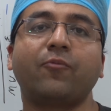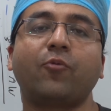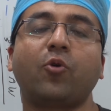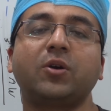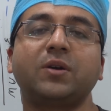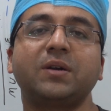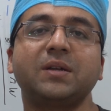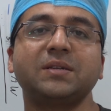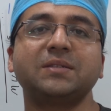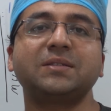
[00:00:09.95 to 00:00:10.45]

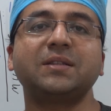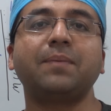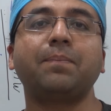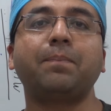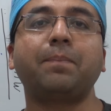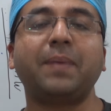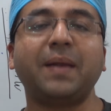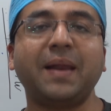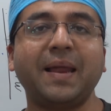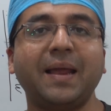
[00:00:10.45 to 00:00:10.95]
what is
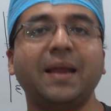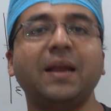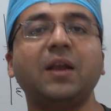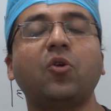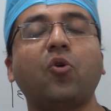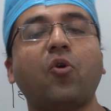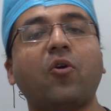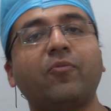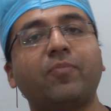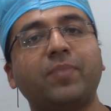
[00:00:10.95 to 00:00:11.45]
the
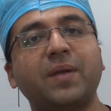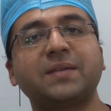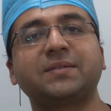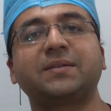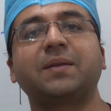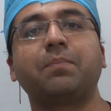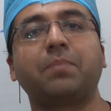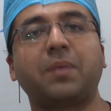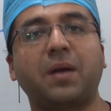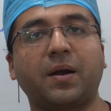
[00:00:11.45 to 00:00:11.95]
plane of
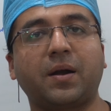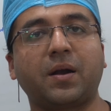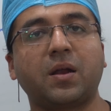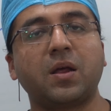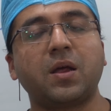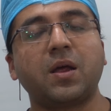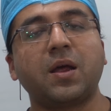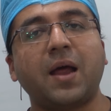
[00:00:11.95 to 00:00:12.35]
breast implant.